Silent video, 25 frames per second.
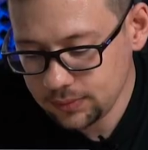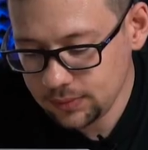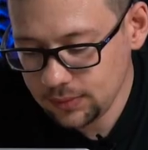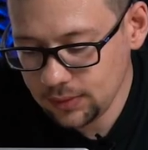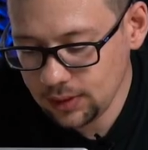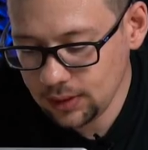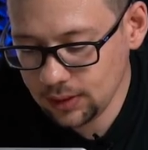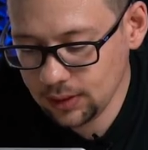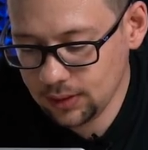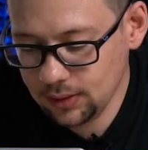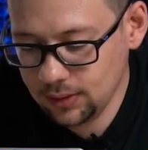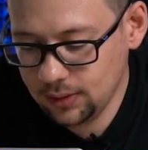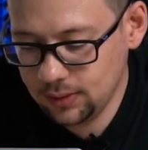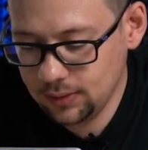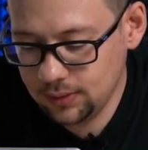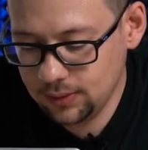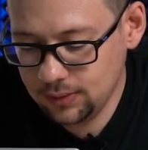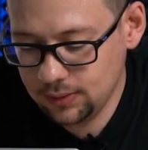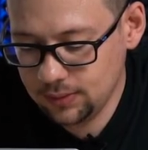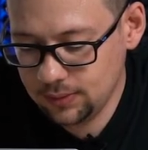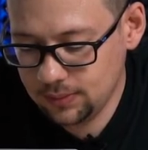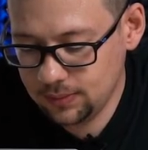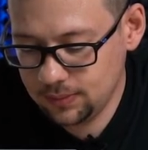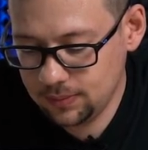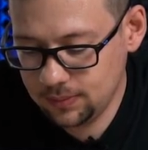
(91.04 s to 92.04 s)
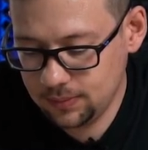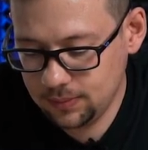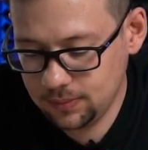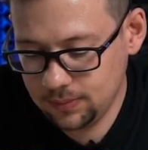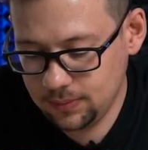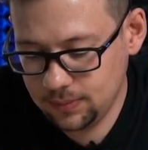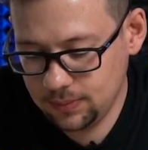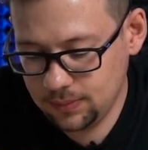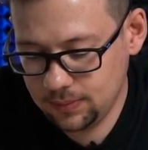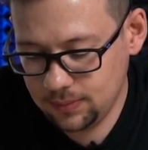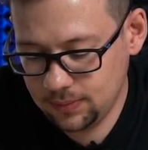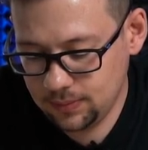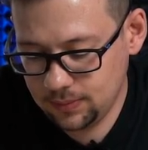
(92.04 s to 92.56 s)

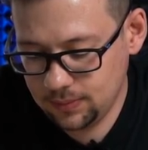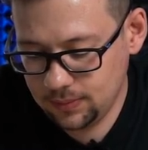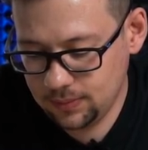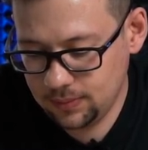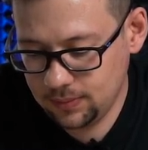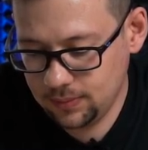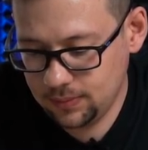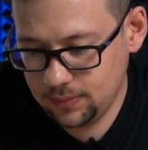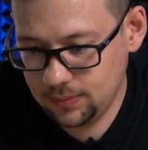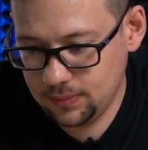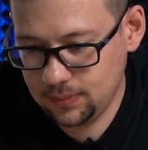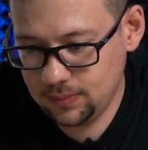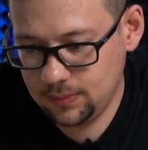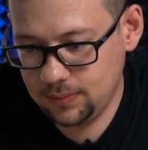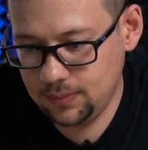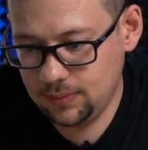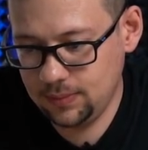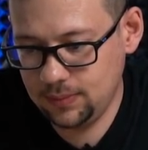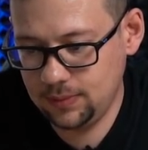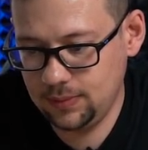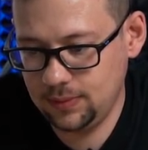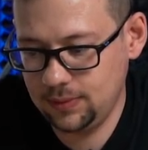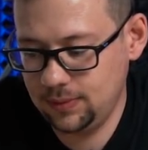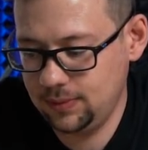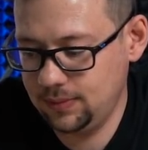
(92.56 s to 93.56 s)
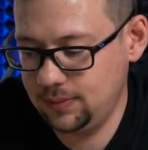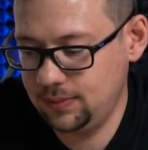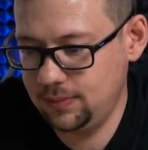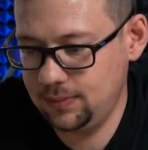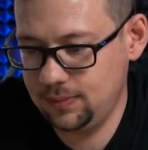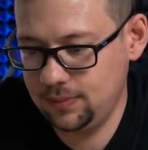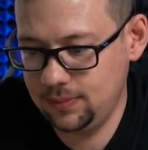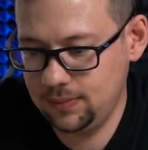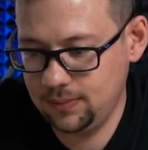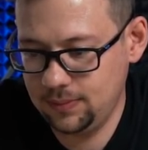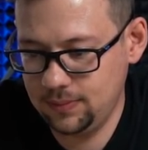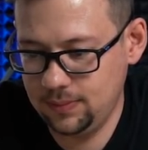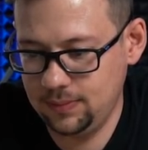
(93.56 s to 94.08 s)

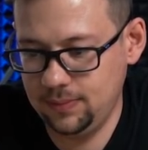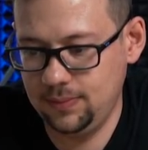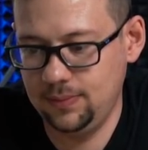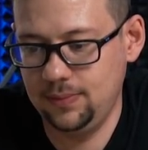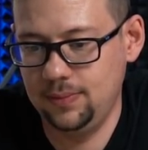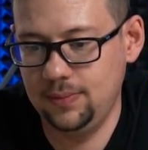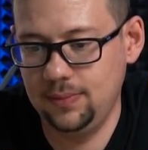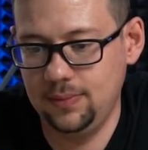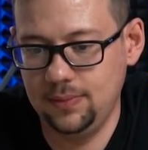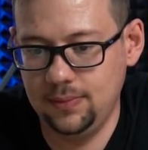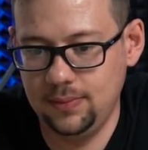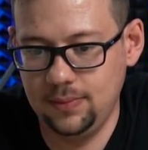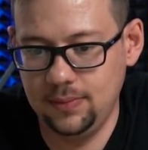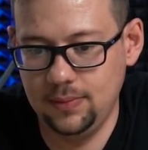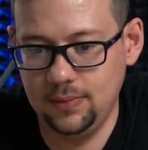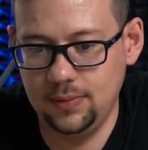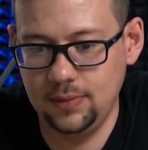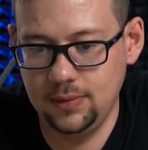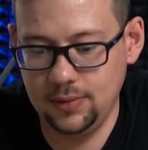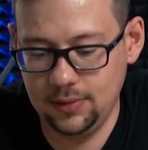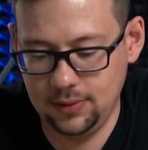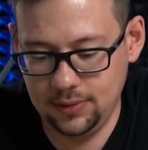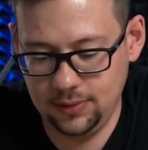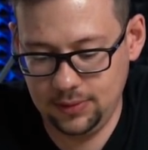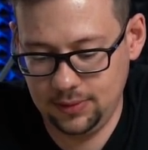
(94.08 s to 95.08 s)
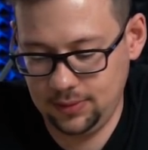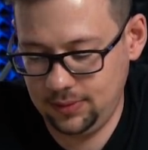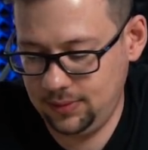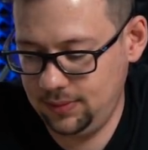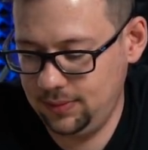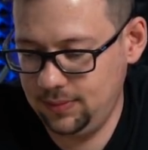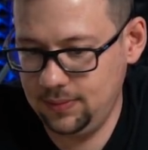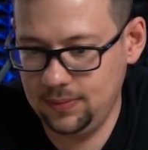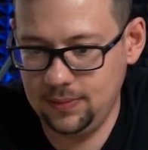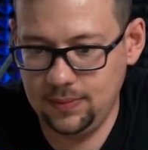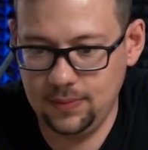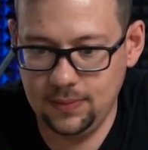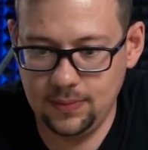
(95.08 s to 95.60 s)

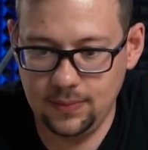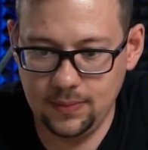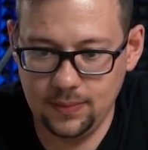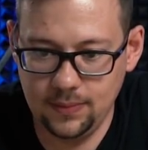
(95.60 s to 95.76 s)
Nothing is said.